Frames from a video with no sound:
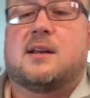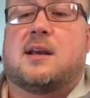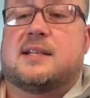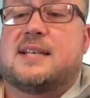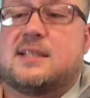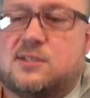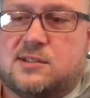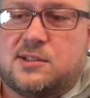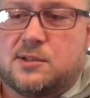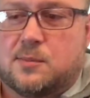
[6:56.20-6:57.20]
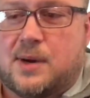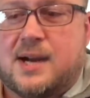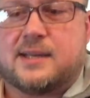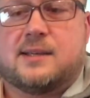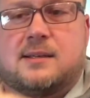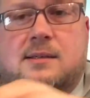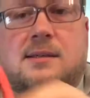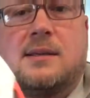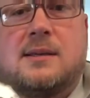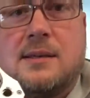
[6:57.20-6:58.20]
attach it to your pocket
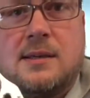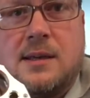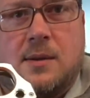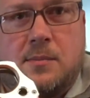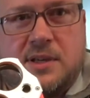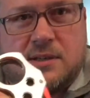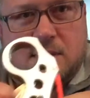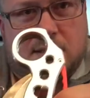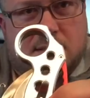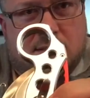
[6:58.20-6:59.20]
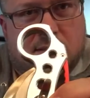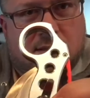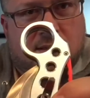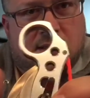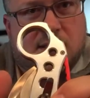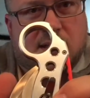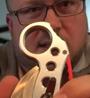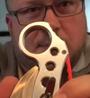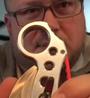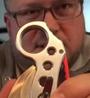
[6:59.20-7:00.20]
because the
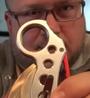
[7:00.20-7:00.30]
clip is